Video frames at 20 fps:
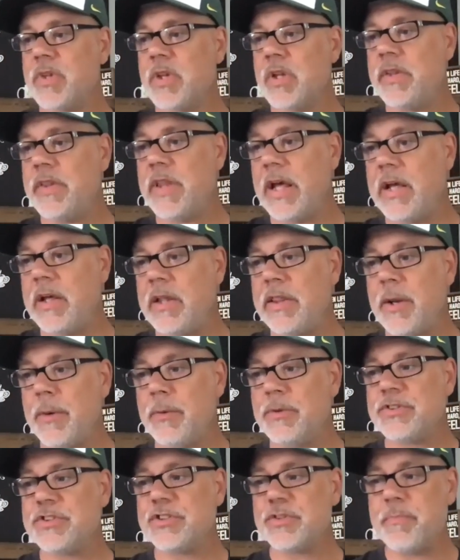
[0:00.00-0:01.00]
they there
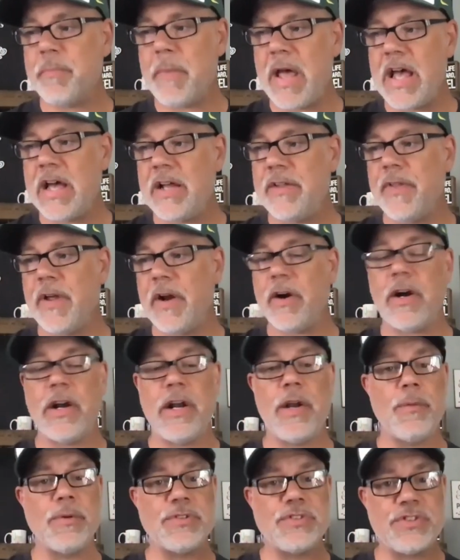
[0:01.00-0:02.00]
was this man there, and
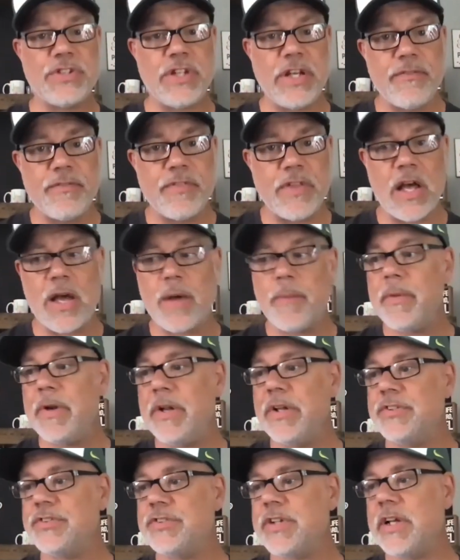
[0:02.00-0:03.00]
he received them, and
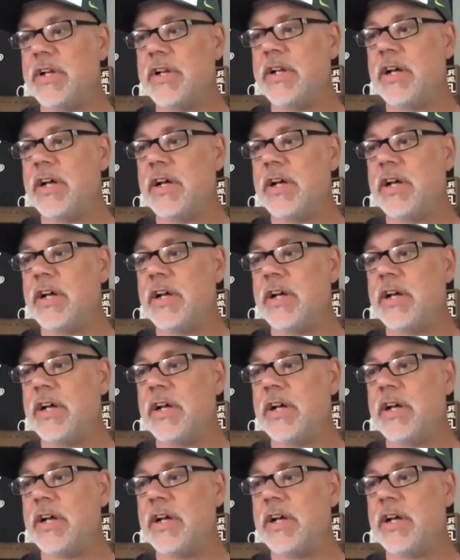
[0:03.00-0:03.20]
he said,